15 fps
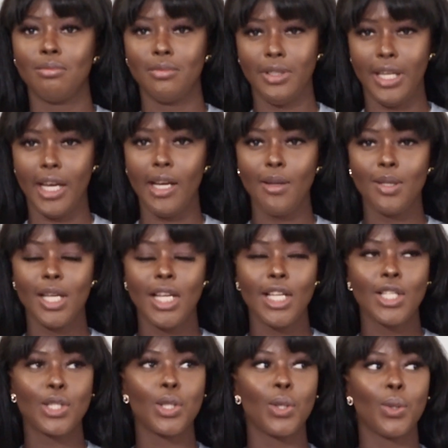Yeah?
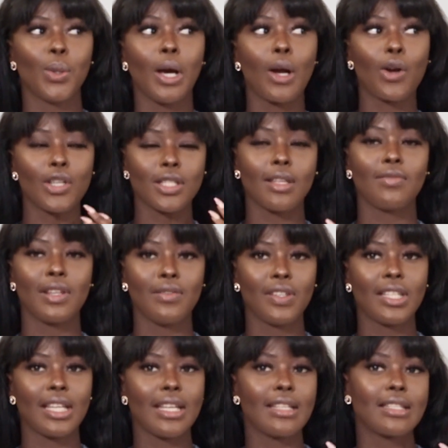So cost of
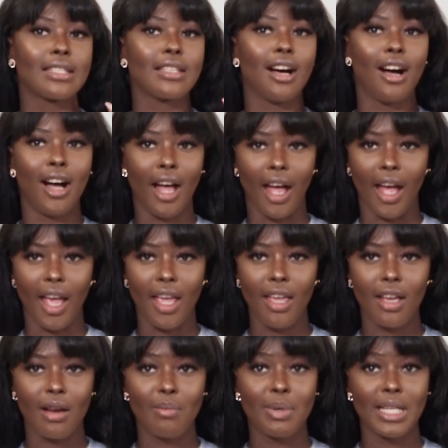living is high
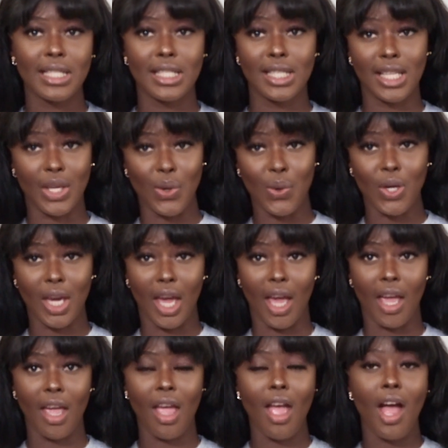compared to the U
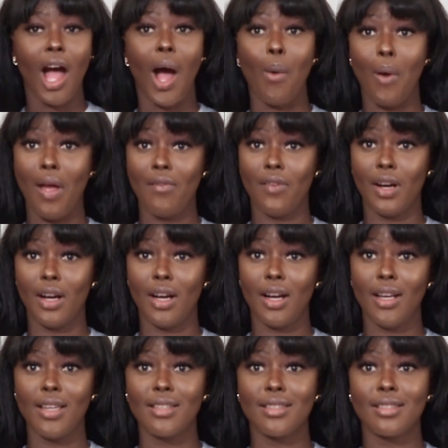K. However,
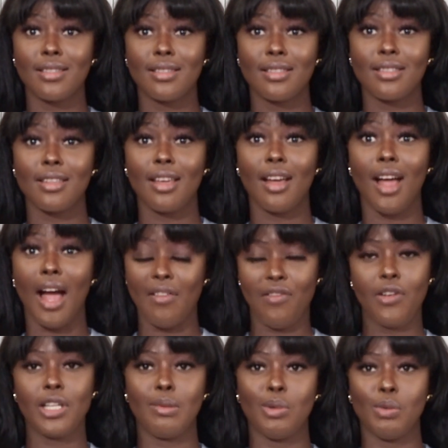it's
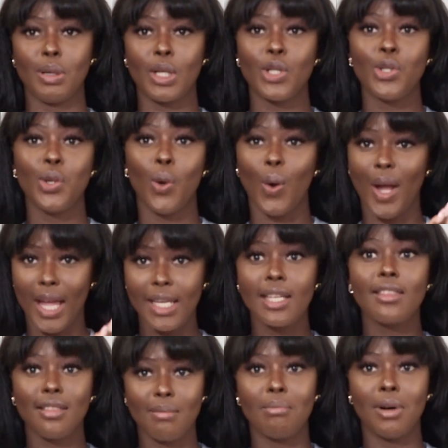affordable because you're
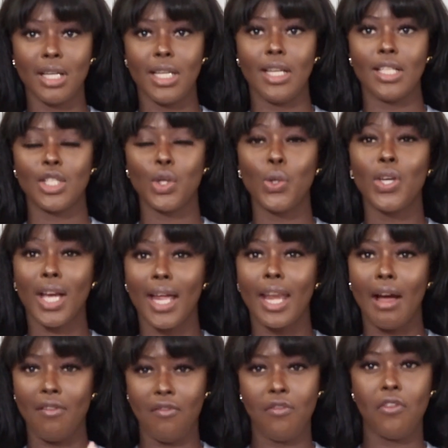earning the money, so you can
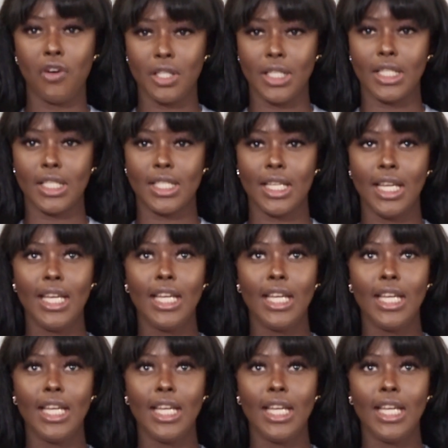afford it.